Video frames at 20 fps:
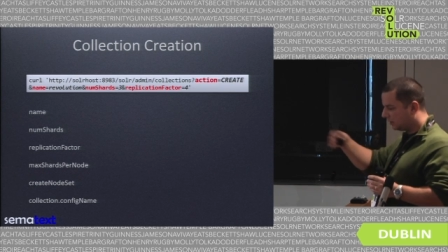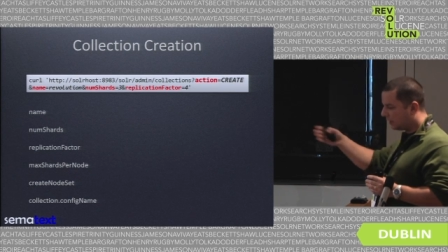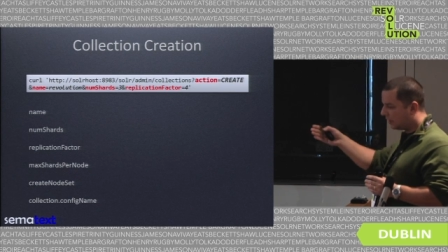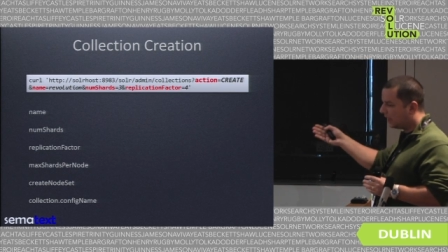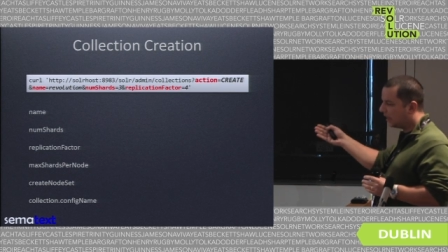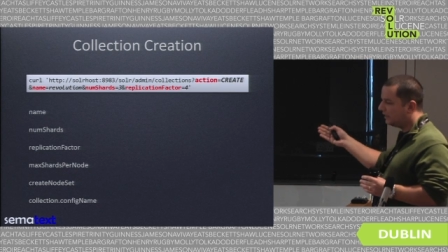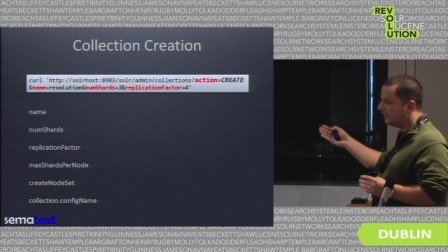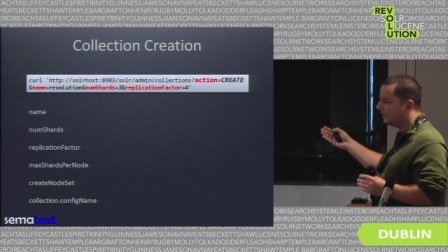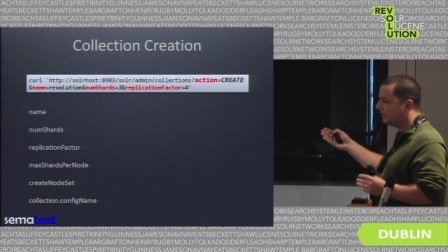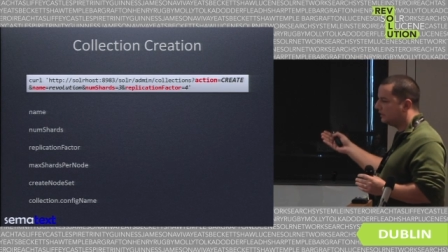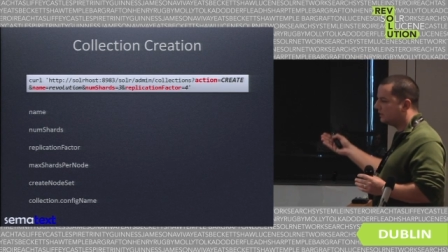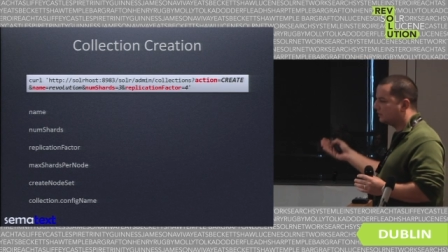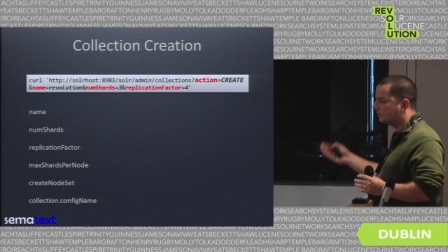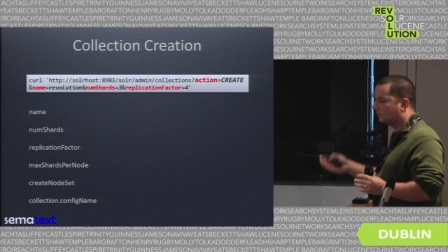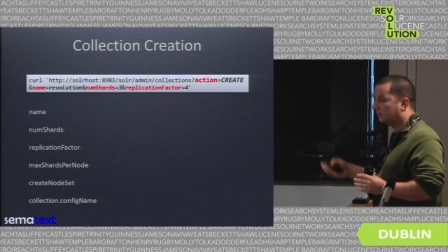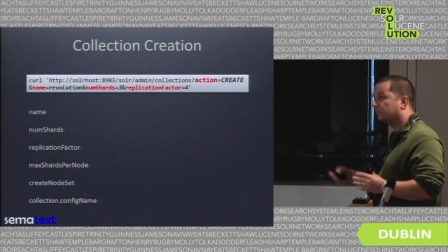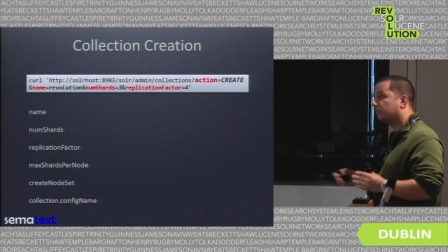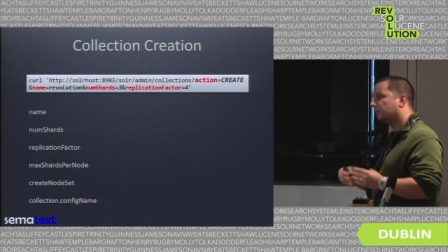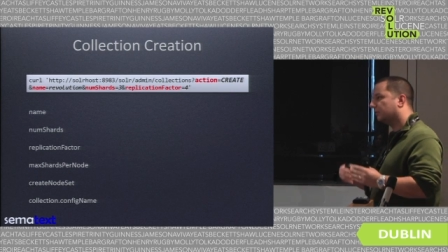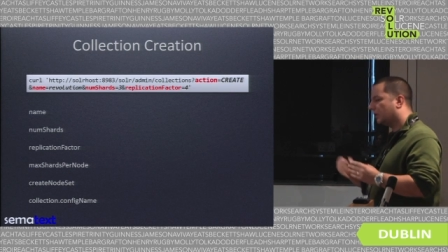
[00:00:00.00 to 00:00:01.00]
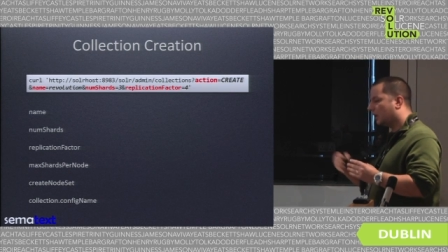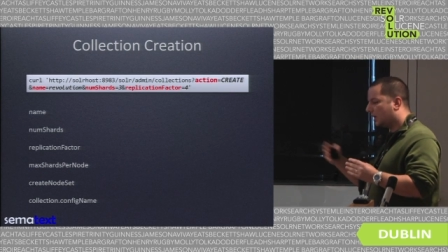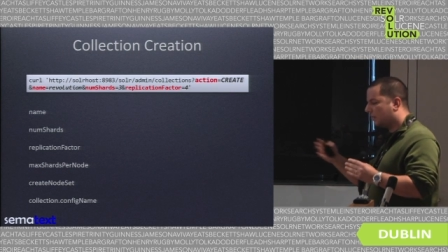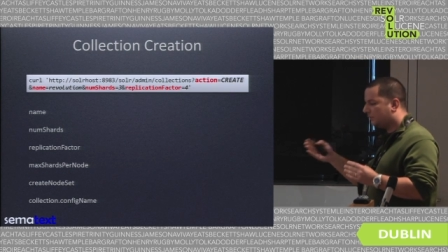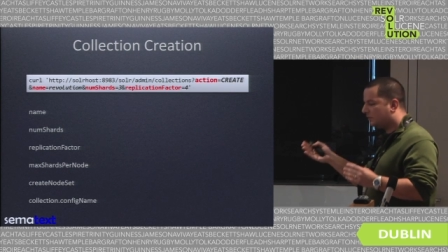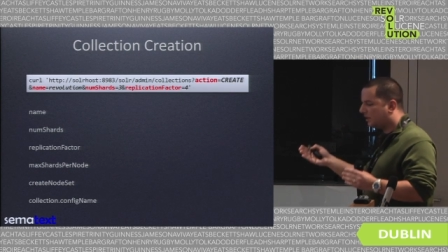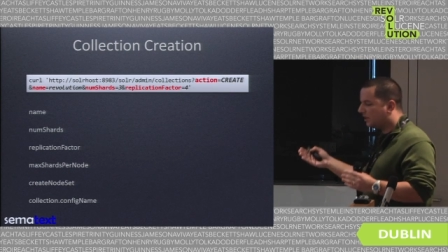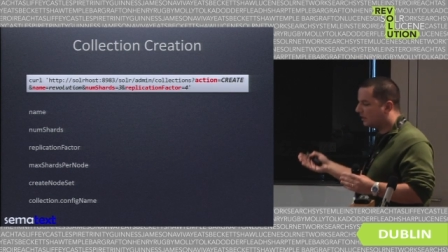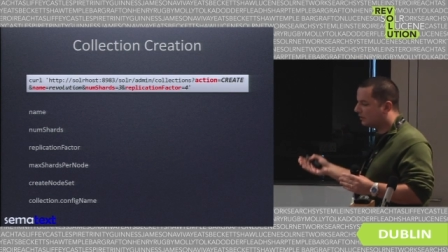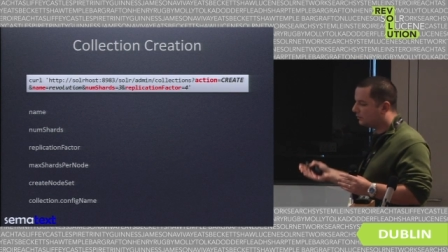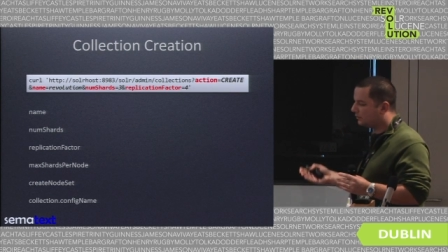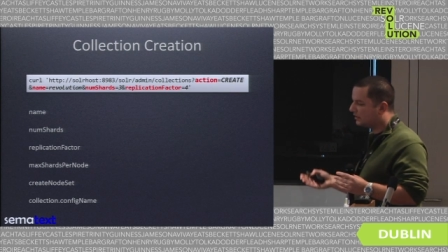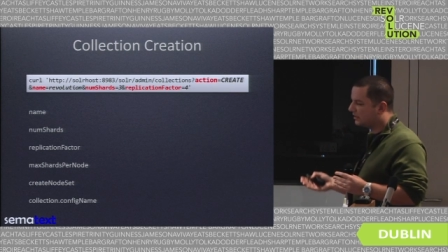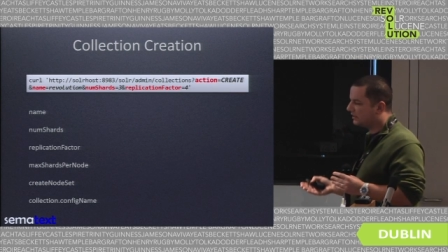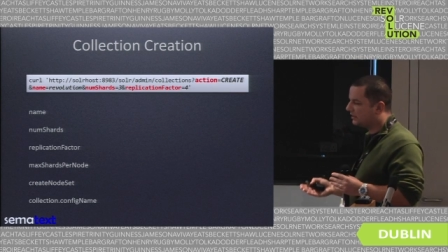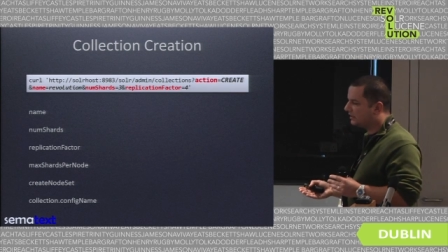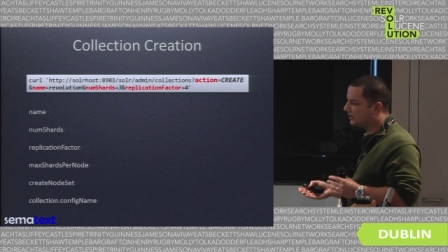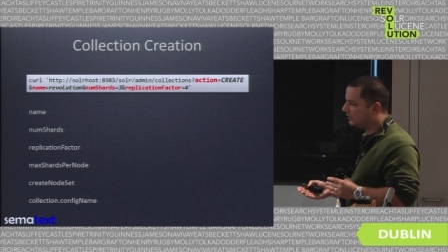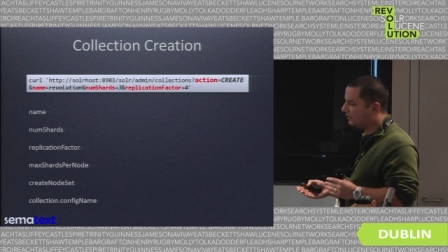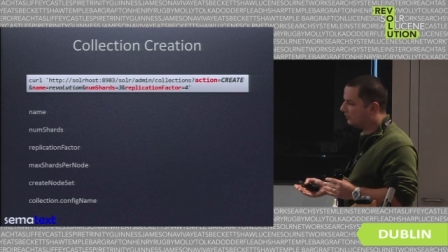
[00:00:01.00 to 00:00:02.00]
IDs of IP
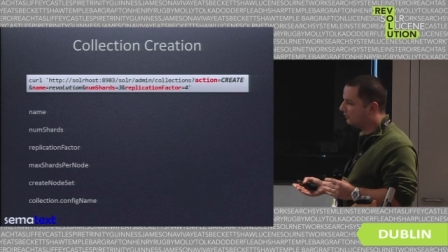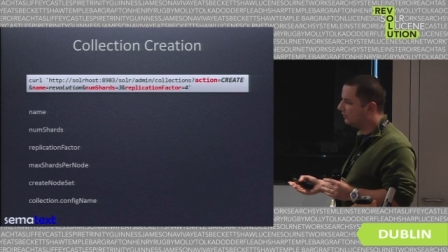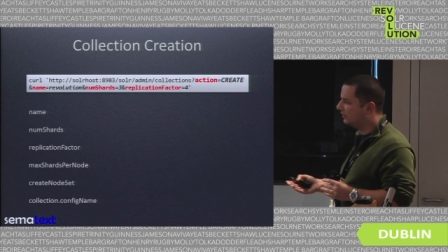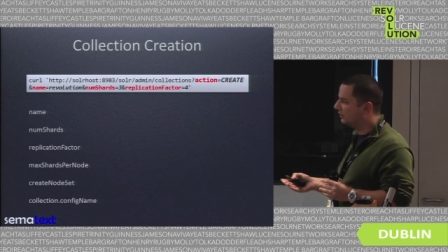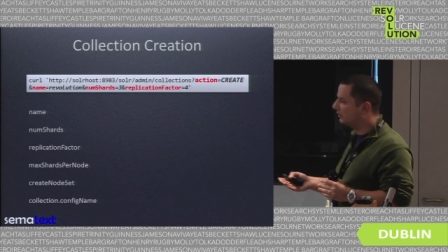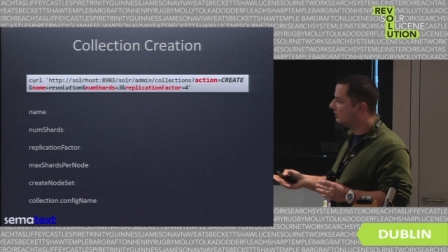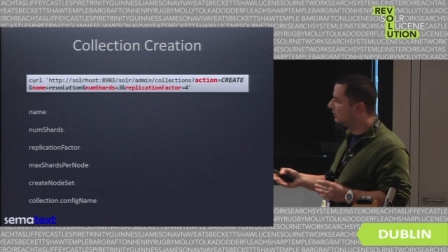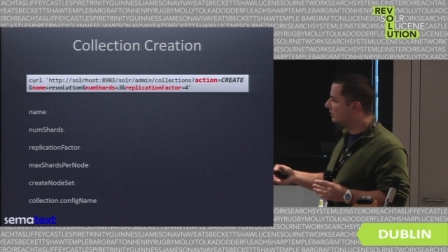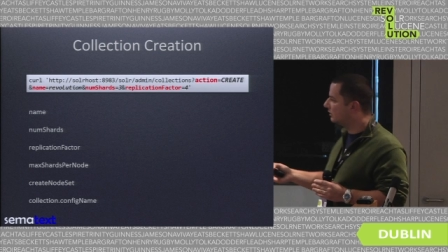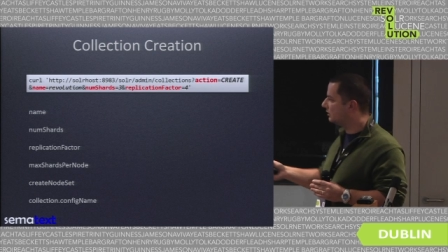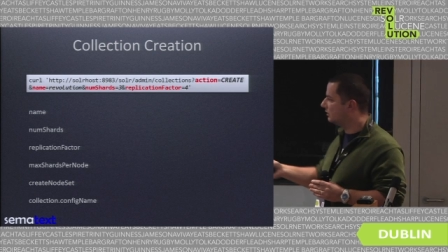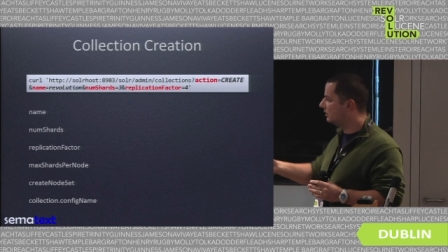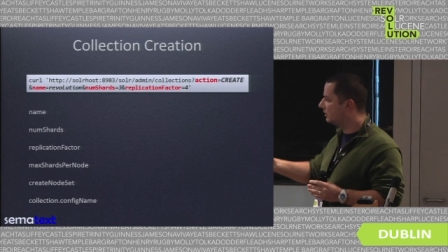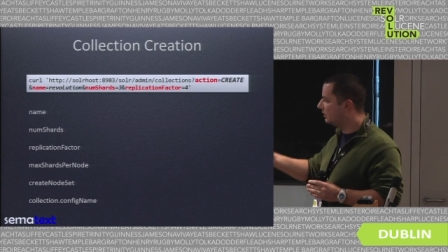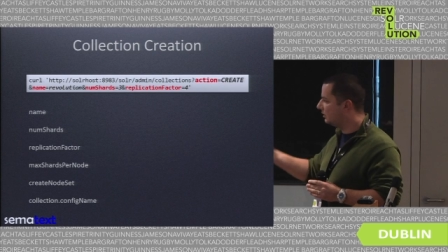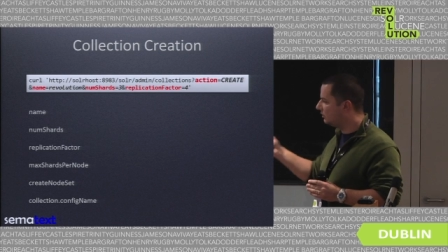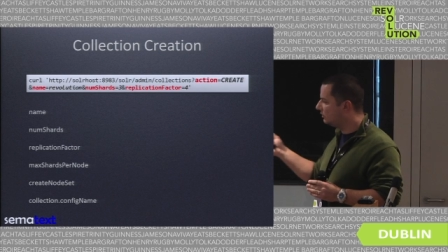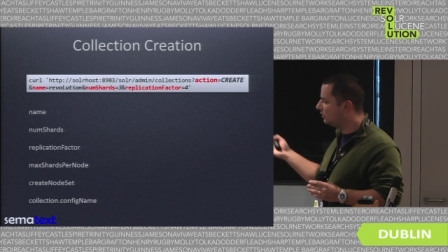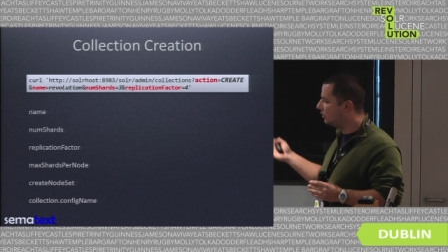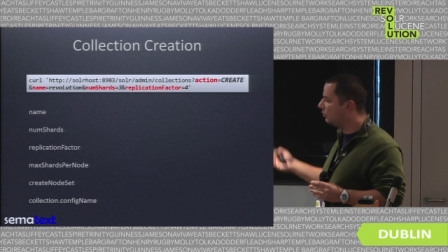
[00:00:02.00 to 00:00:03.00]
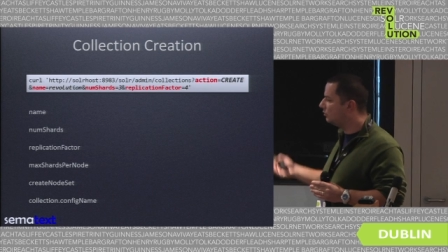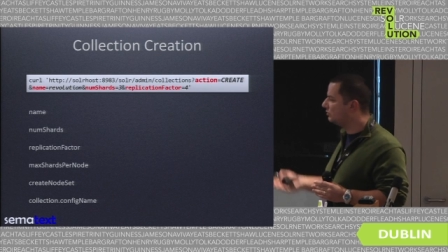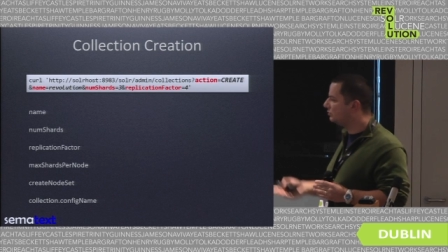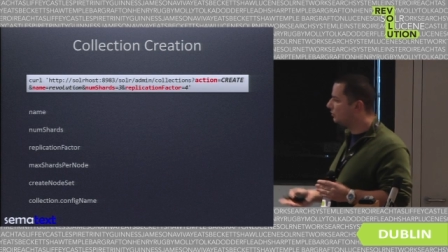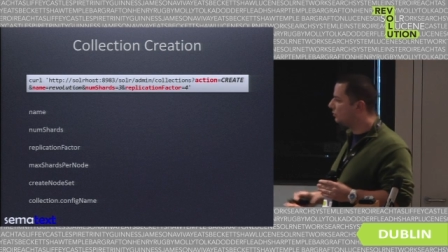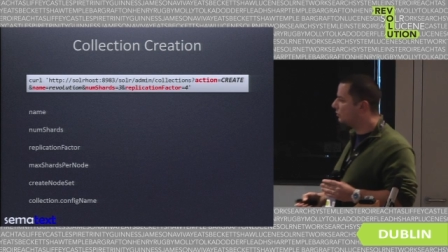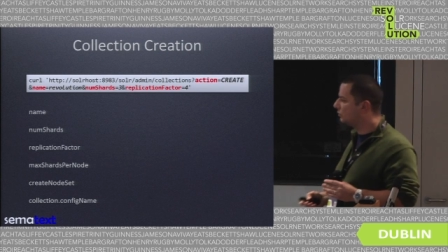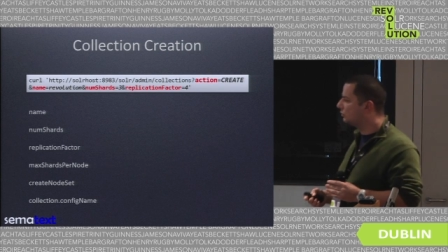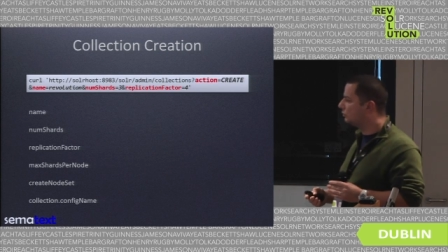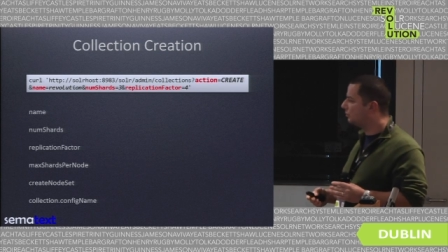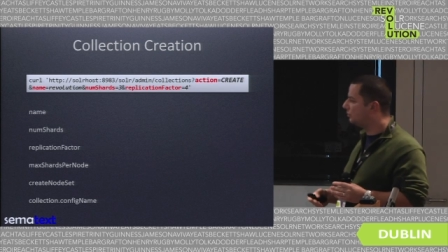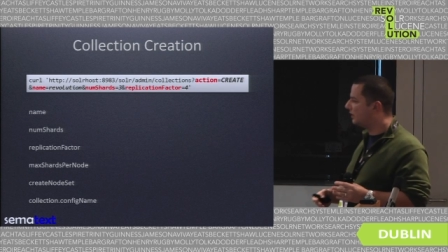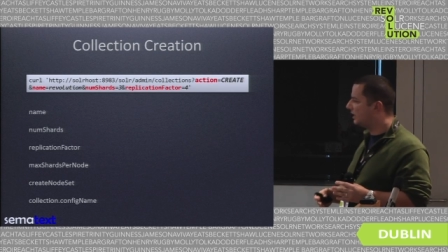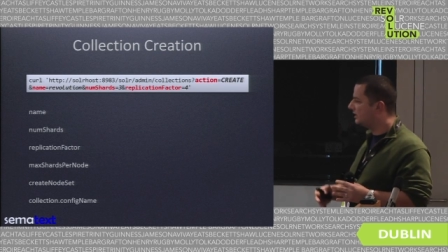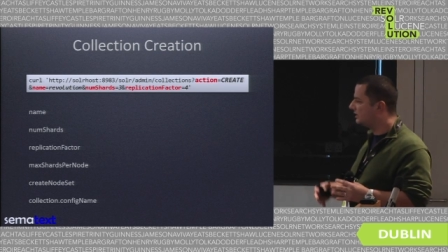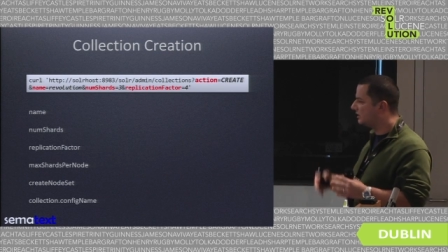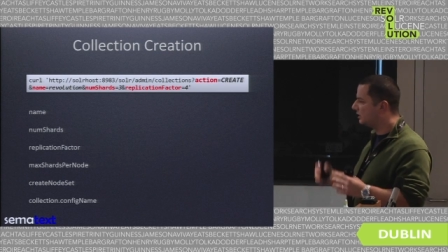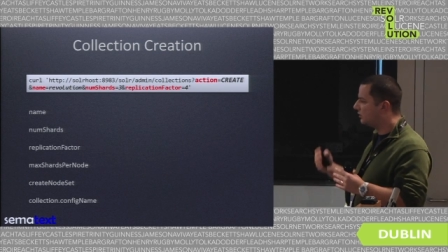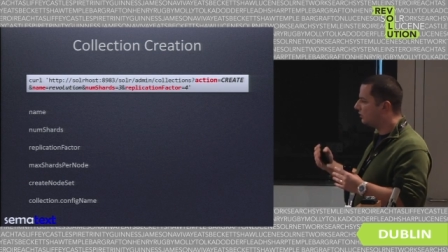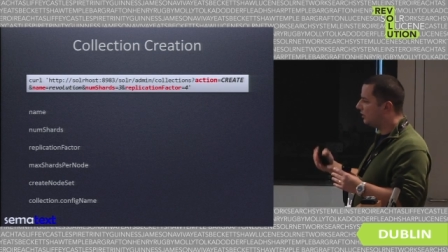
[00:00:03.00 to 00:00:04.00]
addresses of the nodes we want to
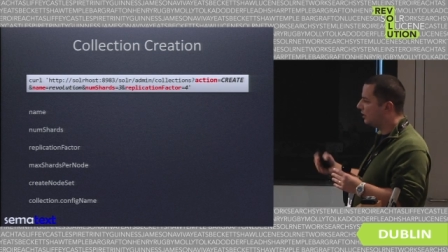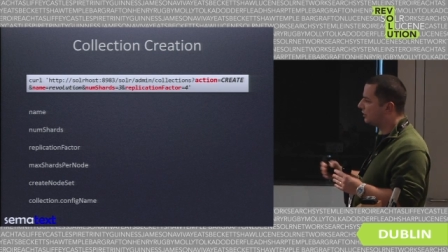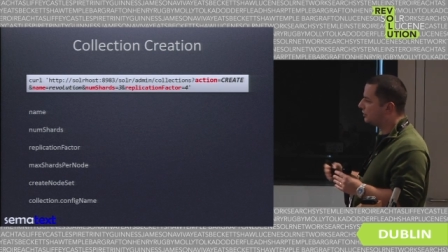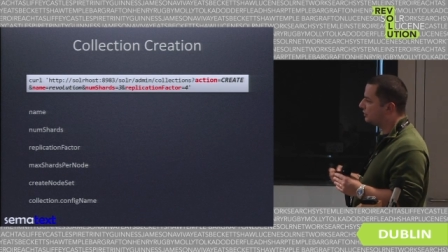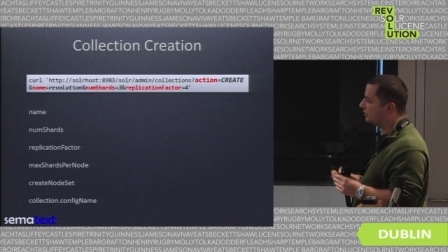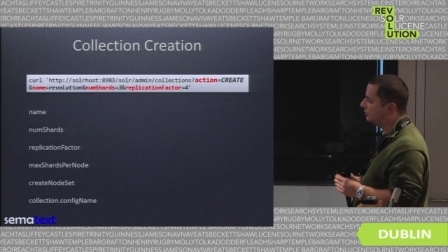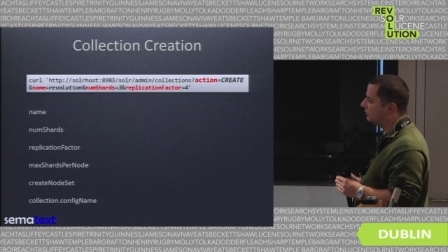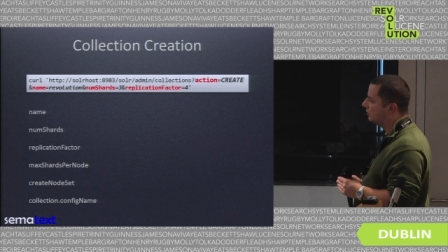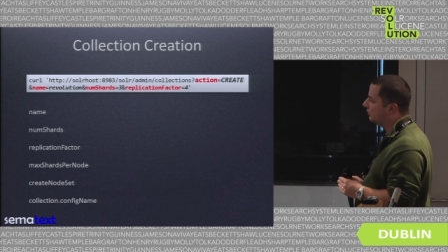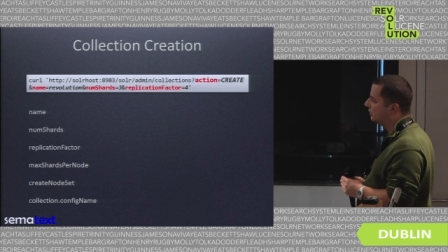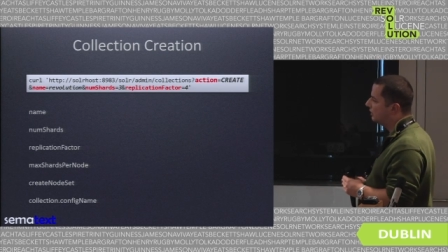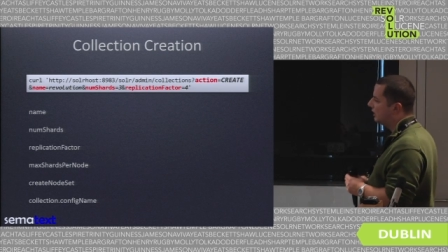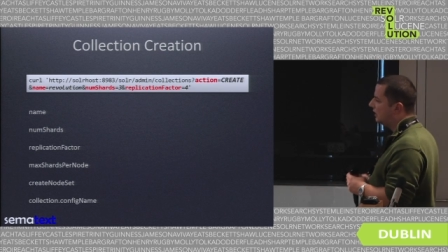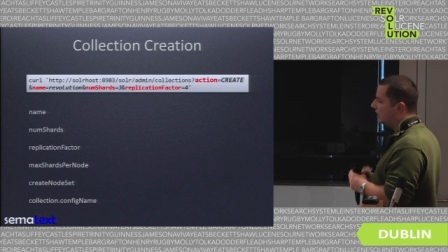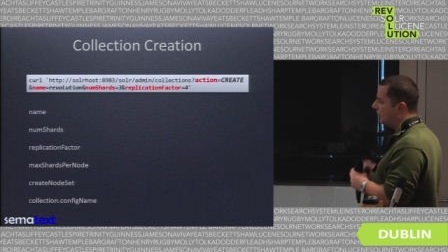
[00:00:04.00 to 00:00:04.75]
place the collection on,